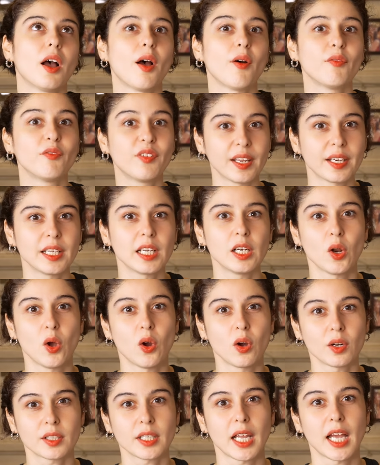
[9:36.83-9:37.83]
a very
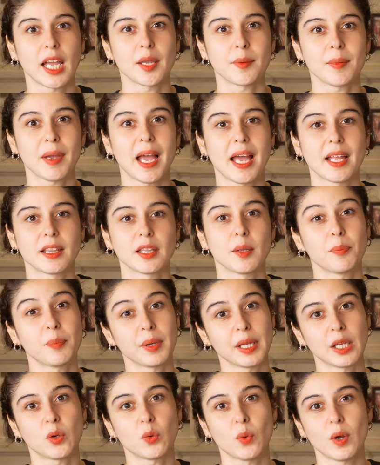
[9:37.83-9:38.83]
long time, and the
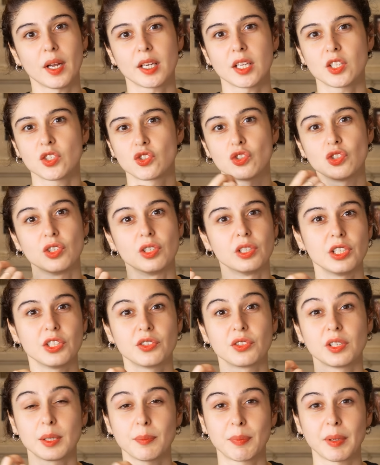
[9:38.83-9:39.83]
pink one is really,
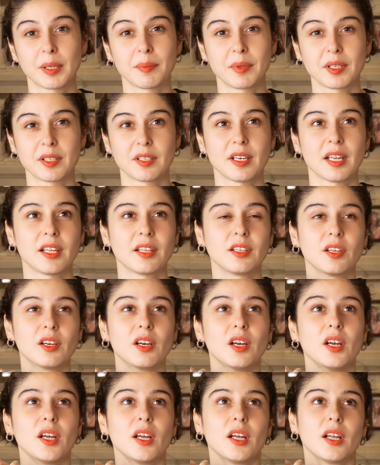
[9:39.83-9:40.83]
really pigmented, and
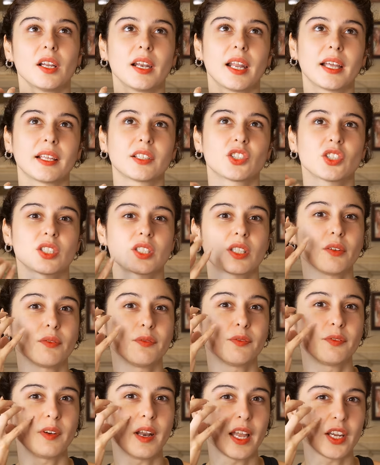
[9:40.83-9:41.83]
the Like, just the
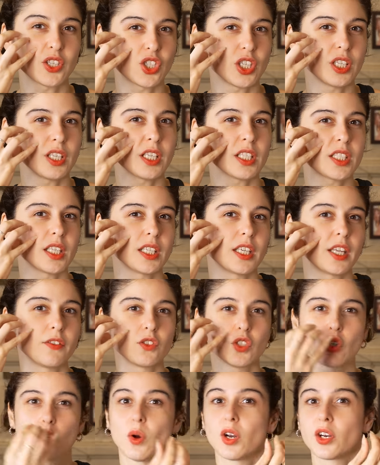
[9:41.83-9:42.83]
flushiness that
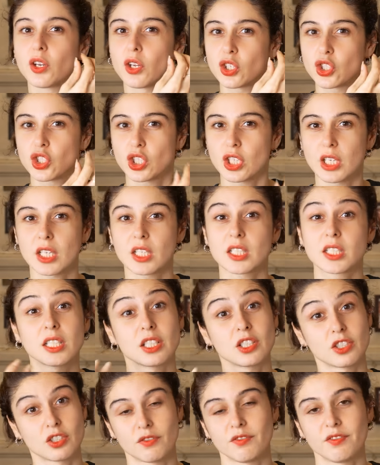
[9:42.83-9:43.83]
gives you on your cheeks
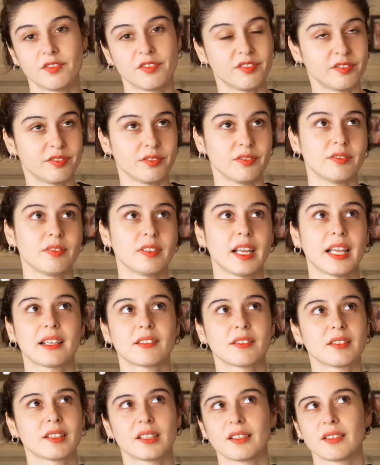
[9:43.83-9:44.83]
is
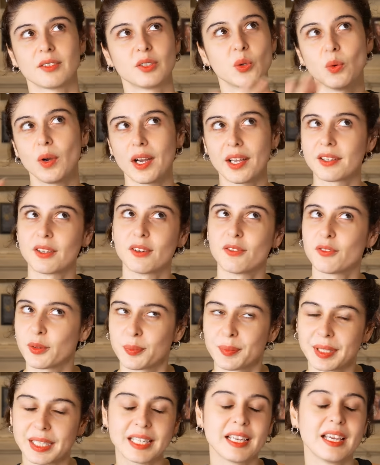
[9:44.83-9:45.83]
like no other
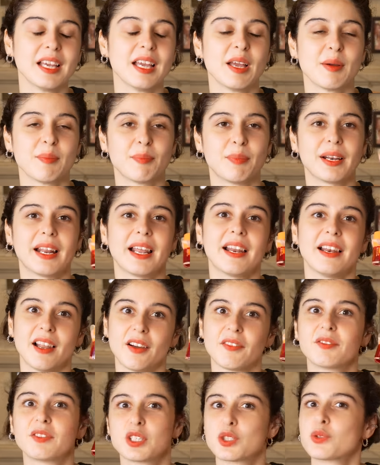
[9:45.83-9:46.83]
for me. But I
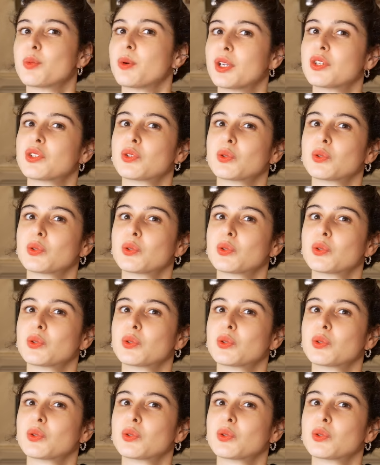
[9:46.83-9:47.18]
love this one